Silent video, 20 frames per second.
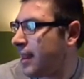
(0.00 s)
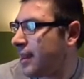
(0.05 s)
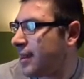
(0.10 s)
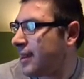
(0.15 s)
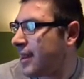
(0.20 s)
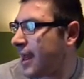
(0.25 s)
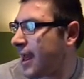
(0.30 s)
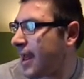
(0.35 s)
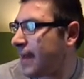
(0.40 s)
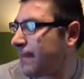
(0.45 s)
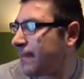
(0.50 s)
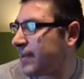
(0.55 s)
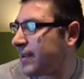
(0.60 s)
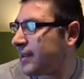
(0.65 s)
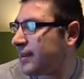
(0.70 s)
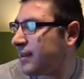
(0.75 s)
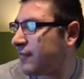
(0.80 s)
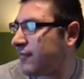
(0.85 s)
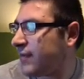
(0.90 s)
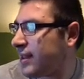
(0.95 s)
The app
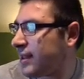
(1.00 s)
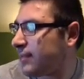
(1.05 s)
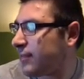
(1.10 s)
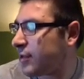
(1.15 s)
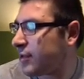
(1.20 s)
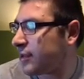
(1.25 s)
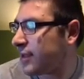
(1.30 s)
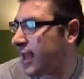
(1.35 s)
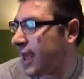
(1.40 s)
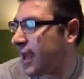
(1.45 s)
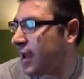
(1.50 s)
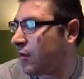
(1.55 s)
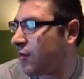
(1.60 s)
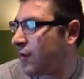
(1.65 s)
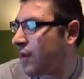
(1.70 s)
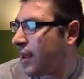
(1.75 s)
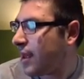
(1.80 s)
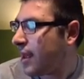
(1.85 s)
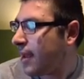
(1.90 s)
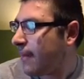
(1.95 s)
is available now,
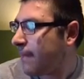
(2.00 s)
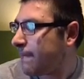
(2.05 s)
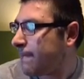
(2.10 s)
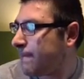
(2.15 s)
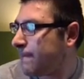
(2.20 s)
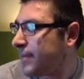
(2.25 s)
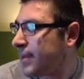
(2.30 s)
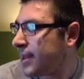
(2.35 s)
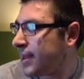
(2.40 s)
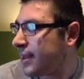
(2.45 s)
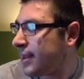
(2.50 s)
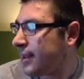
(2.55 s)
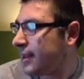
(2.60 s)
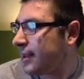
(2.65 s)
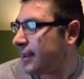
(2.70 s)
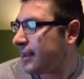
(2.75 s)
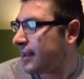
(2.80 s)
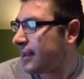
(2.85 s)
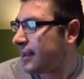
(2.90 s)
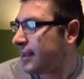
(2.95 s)
but
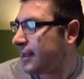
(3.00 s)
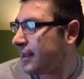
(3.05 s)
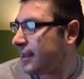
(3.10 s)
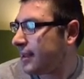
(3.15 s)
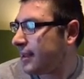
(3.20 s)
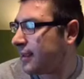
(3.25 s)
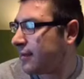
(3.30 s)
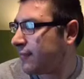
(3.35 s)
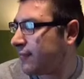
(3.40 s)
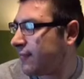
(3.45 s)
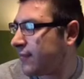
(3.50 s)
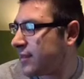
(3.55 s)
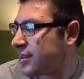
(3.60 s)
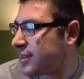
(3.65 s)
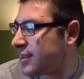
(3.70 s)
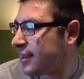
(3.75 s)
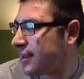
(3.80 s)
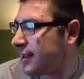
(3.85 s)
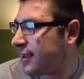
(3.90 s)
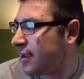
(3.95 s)
it
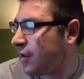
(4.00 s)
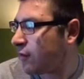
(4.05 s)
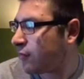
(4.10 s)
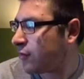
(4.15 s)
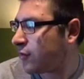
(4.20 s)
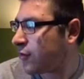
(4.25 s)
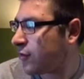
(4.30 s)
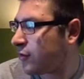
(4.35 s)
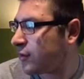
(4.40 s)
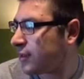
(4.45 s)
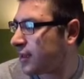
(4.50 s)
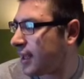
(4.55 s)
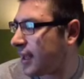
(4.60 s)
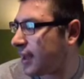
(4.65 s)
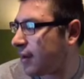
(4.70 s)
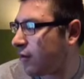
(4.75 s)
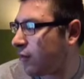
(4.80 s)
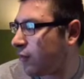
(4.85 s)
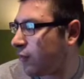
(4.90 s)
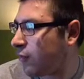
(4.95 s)
officially rolls
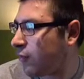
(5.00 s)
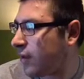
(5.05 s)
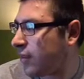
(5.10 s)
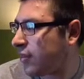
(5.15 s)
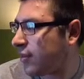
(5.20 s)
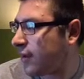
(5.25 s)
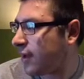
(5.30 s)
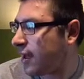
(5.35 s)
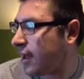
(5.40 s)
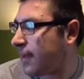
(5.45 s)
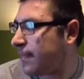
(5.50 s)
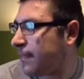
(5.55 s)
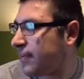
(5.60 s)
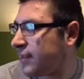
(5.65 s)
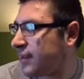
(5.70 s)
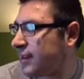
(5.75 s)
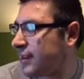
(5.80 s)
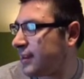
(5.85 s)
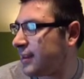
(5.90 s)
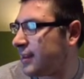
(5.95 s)
out with
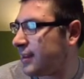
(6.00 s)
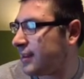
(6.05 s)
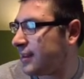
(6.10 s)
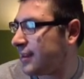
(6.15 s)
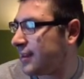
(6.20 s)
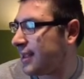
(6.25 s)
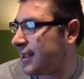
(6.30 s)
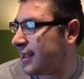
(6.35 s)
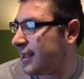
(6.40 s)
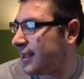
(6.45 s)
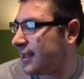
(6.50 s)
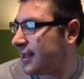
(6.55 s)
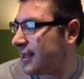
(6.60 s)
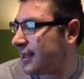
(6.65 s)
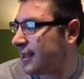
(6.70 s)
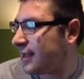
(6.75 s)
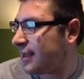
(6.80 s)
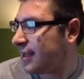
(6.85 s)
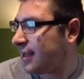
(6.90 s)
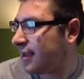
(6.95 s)
updated
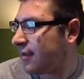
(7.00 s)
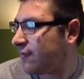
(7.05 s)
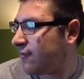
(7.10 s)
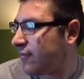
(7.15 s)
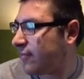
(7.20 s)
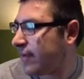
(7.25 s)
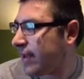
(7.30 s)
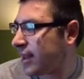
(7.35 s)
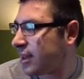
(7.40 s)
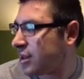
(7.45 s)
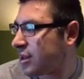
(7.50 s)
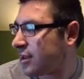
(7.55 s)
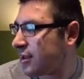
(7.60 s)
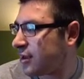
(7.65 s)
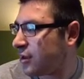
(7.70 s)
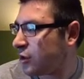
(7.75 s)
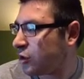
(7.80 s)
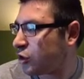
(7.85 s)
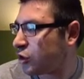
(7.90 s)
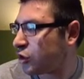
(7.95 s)
information
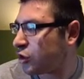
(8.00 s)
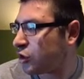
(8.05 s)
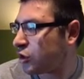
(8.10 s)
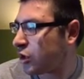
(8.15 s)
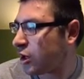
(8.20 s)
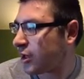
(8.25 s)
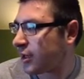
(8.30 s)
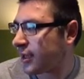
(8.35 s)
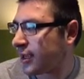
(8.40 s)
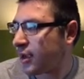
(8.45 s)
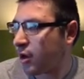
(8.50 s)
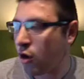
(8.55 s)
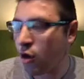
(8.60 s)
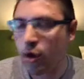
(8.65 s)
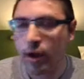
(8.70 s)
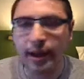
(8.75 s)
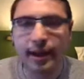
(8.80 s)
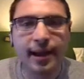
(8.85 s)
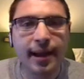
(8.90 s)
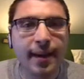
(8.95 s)
starting
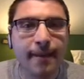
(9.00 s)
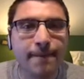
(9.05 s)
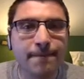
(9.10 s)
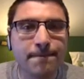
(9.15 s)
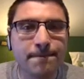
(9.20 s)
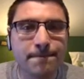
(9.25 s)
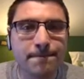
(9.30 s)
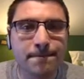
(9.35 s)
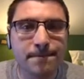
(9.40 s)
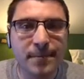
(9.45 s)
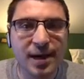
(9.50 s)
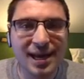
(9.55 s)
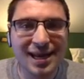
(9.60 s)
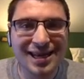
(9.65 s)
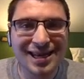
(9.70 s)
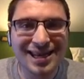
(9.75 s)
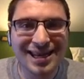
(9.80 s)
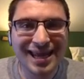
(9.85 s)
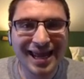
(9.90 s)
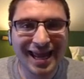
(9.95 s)
on
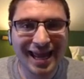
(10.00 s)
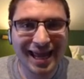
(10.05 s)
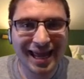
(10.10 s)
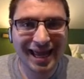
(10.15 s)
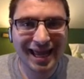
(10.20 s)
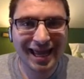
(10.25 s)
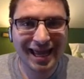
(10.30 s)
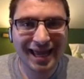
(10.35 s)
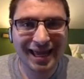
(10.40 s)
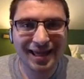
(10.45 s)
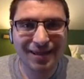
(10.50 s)
Monday.